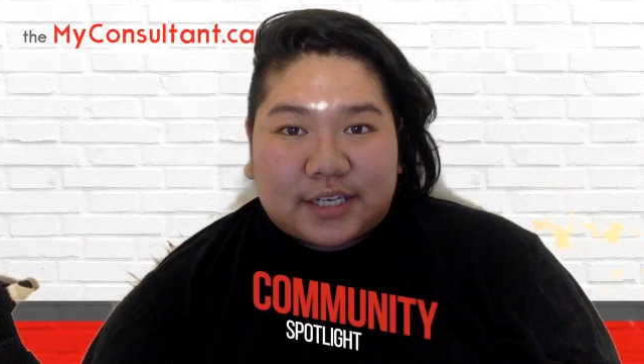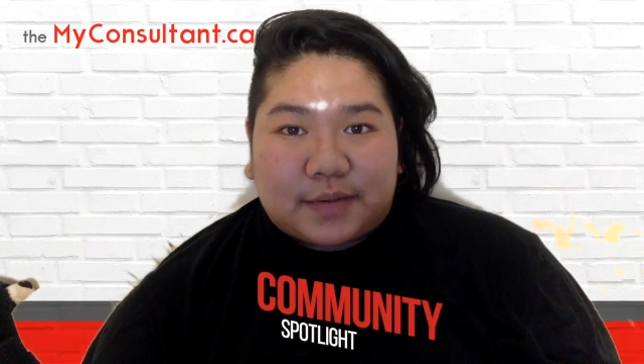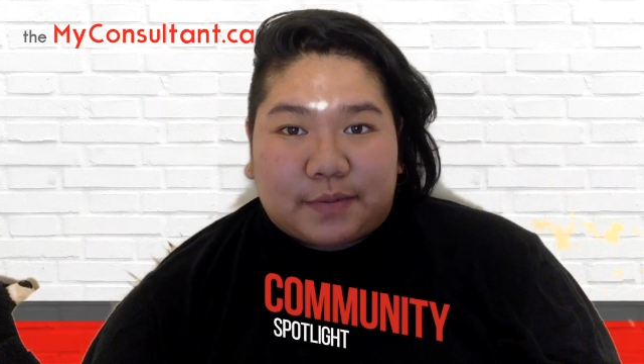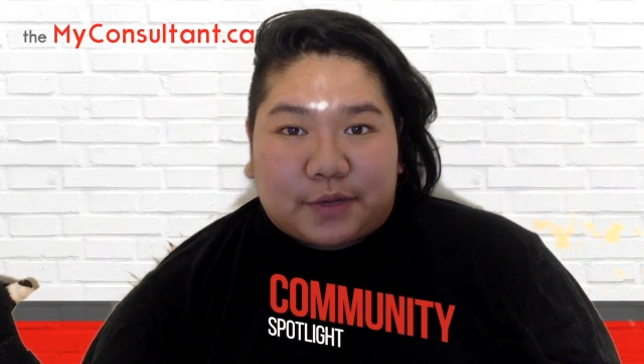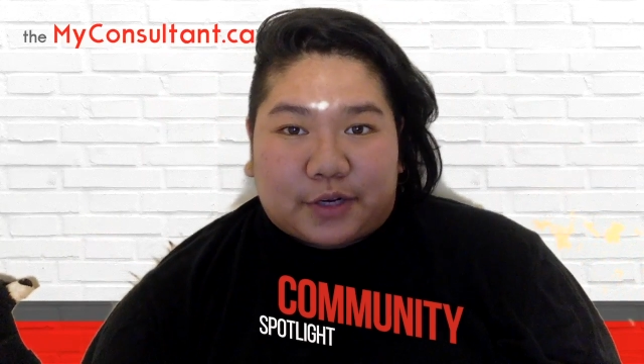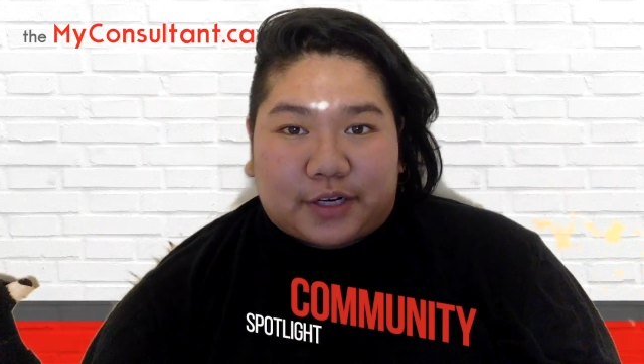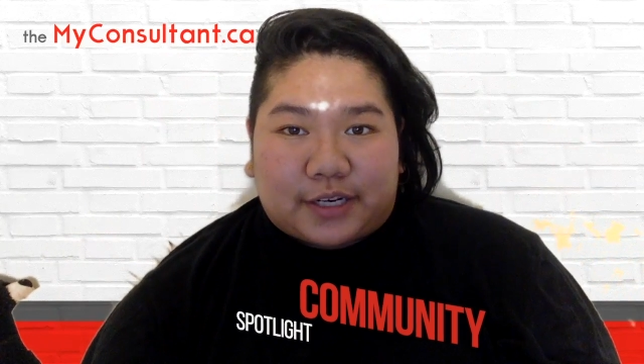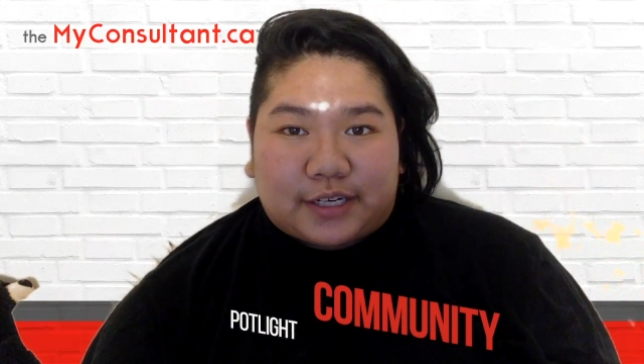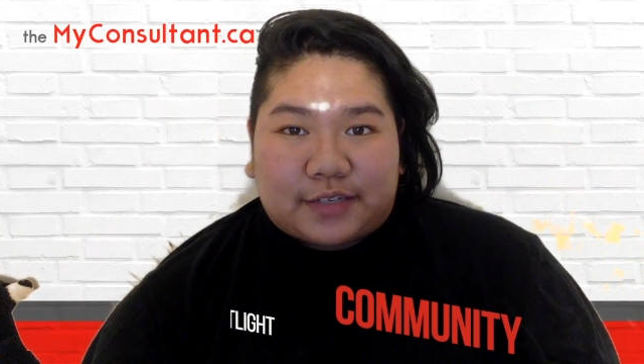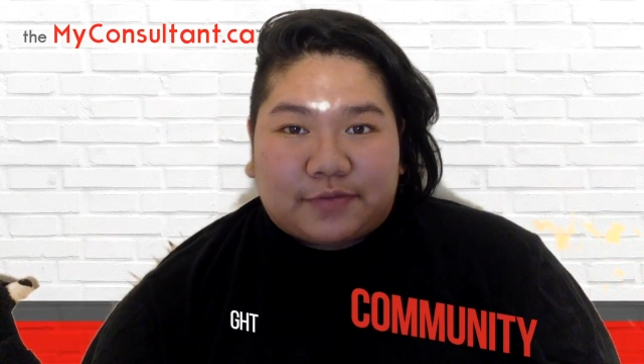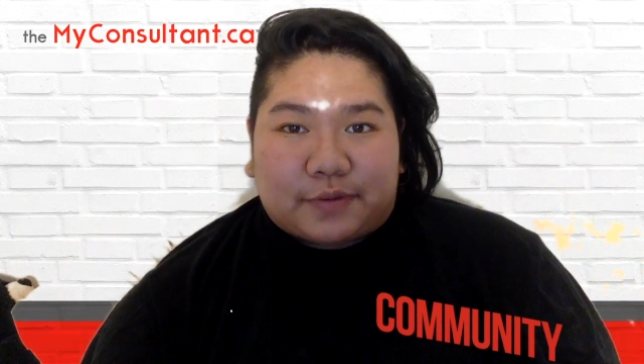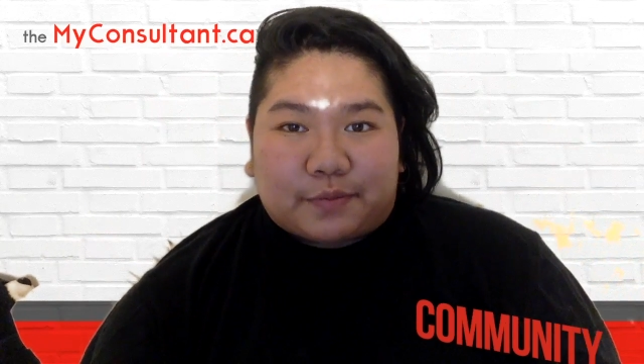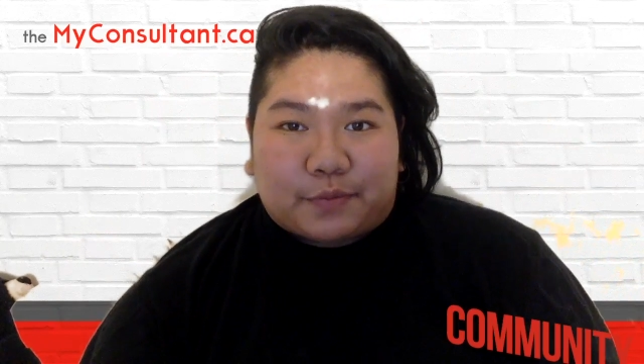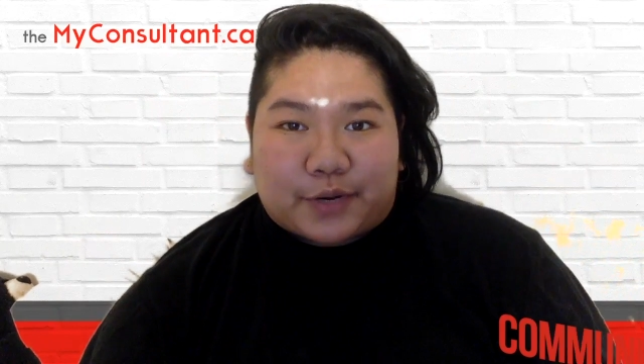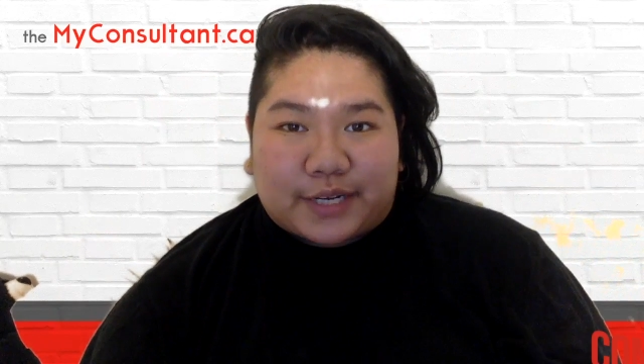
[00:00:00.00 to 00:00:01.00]
communities
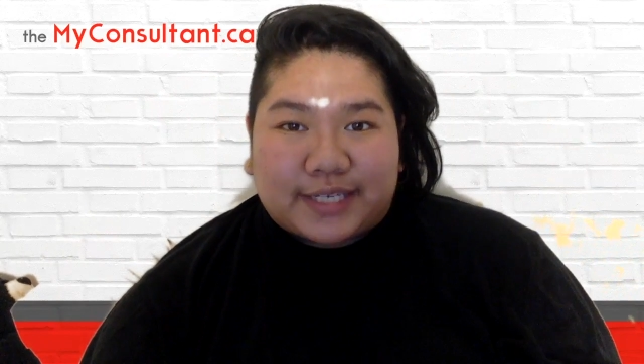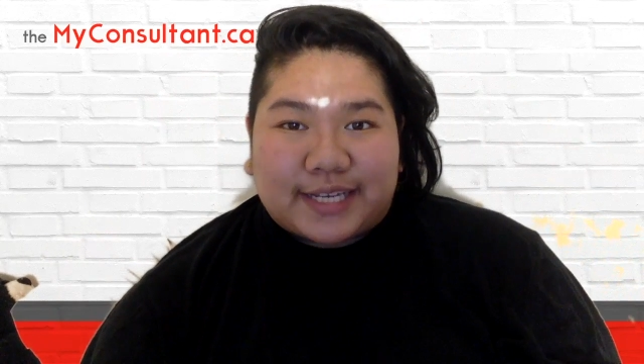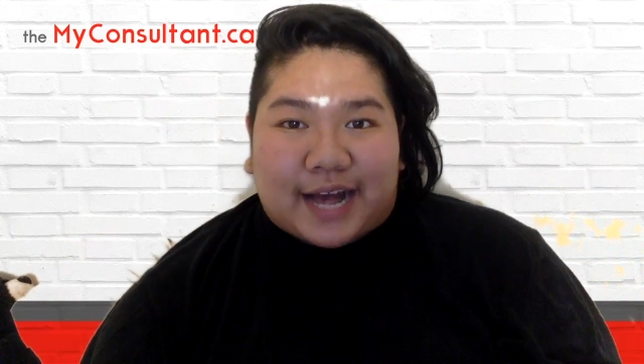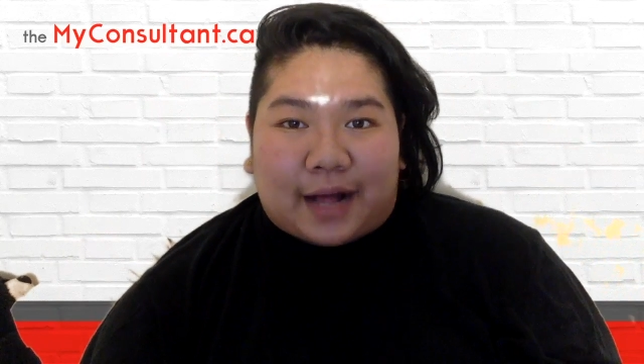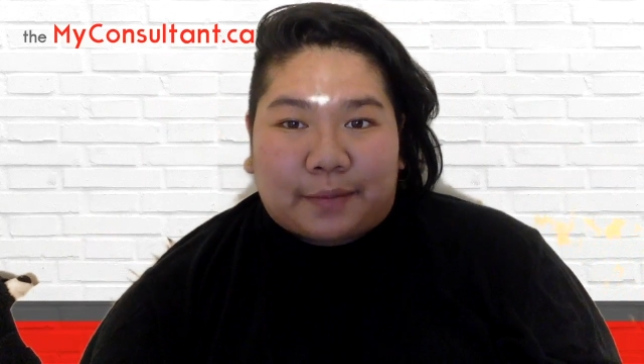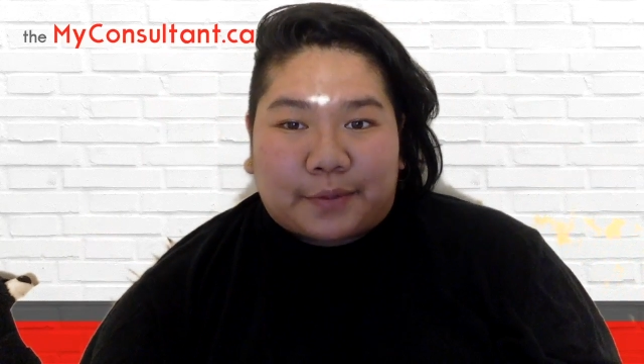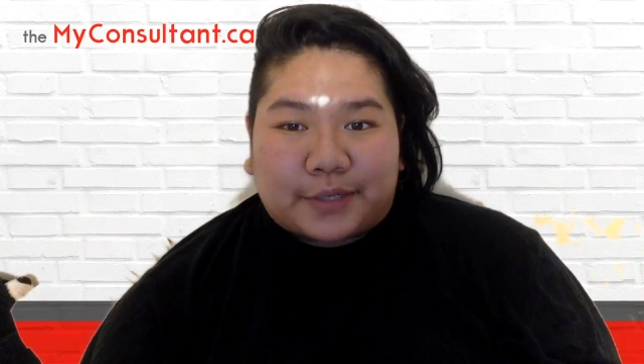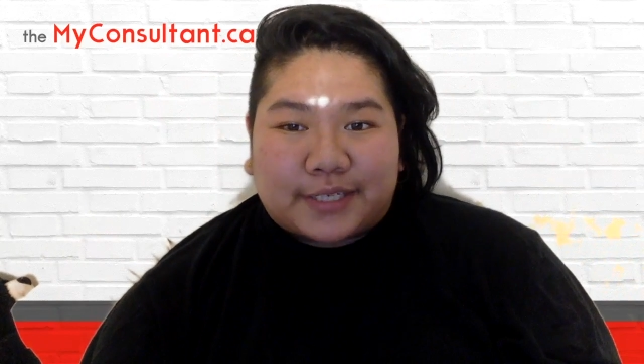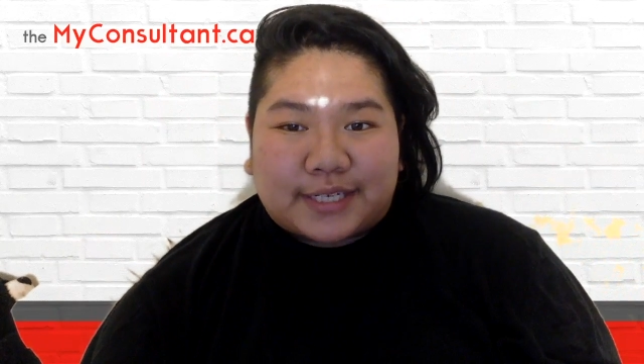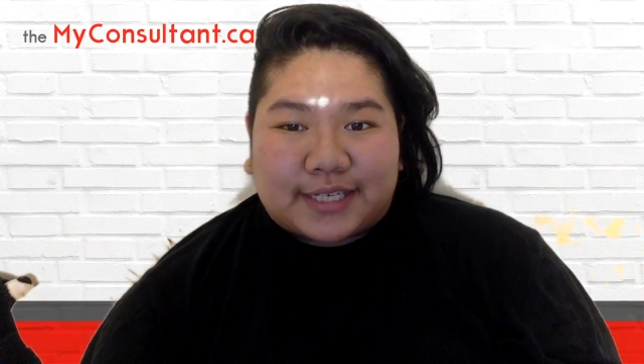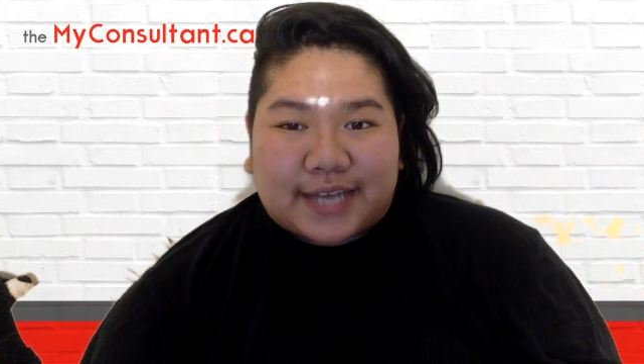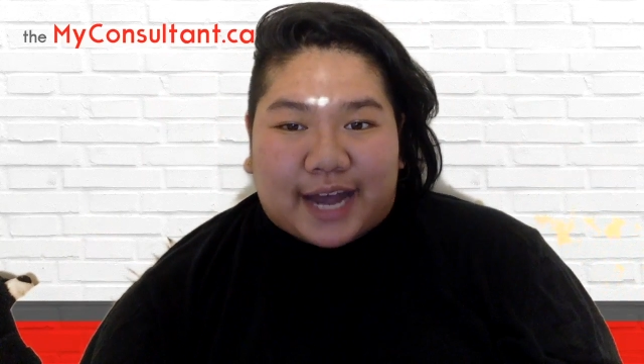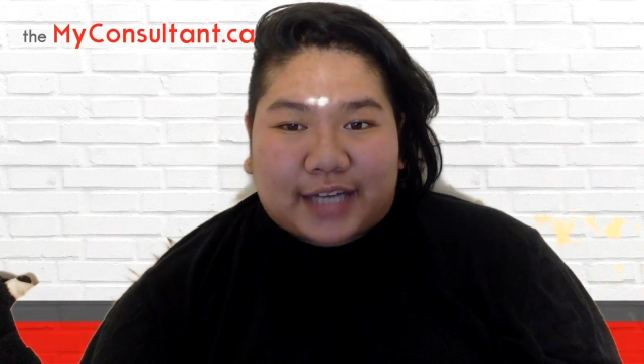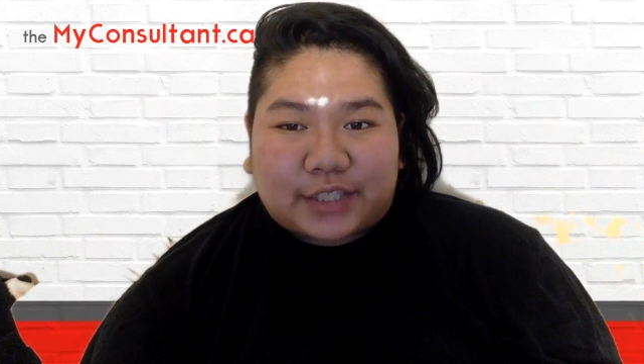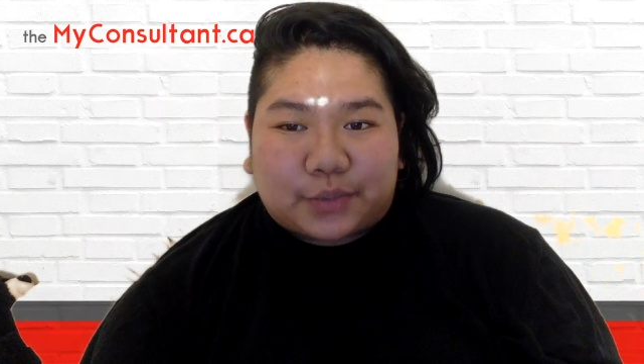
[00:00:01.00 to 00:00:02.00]
from Prince Albert,
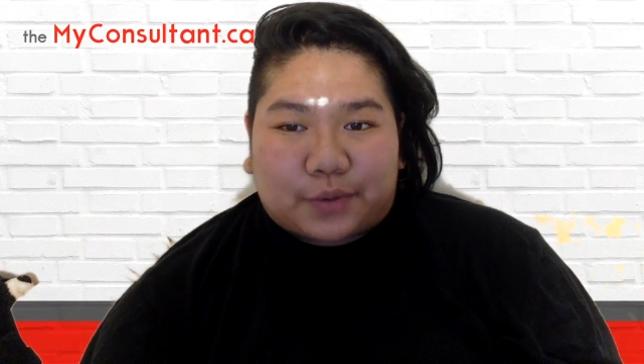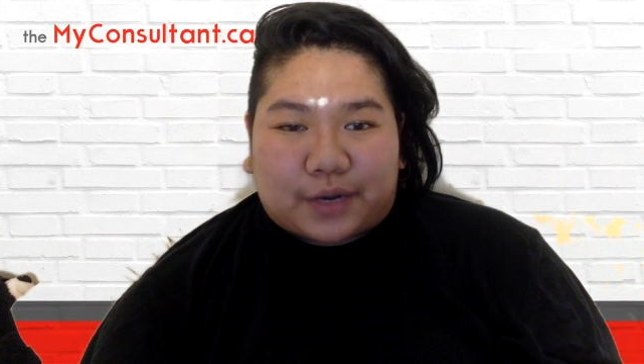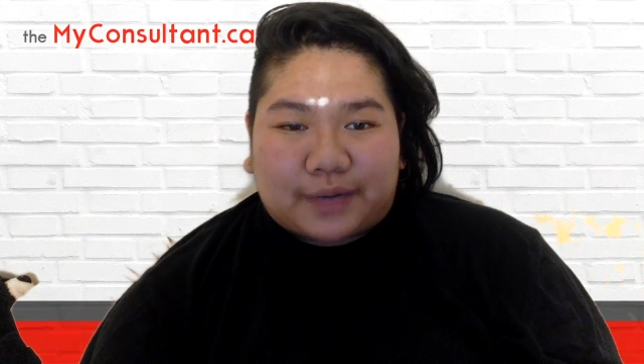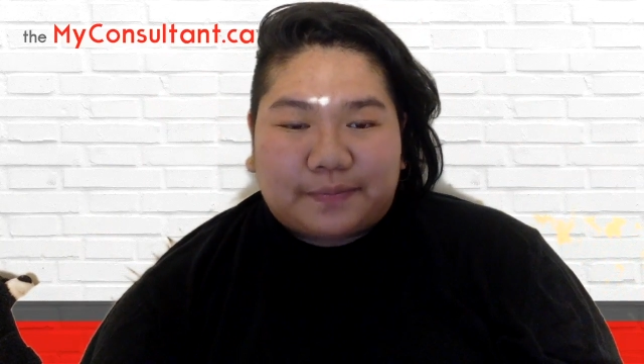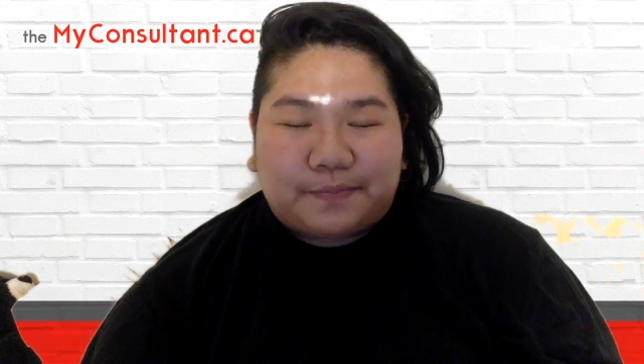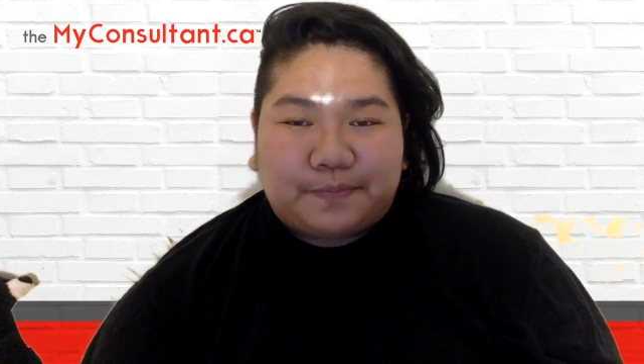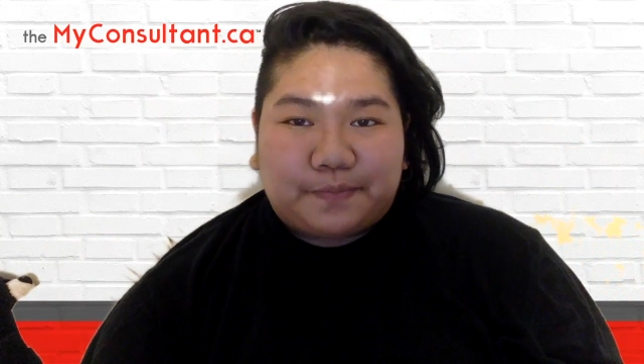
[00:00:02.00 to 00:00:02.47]
Saskatchewan.